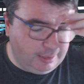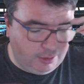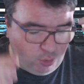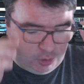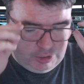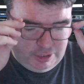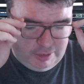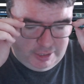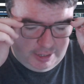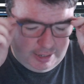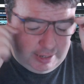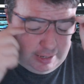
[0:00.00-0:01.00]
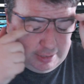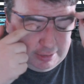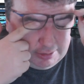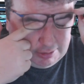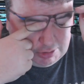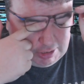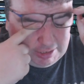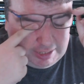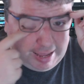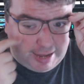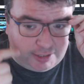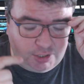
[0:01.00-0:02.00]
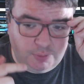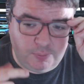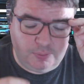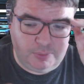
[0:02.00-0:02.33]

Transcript: Cordelia is attacked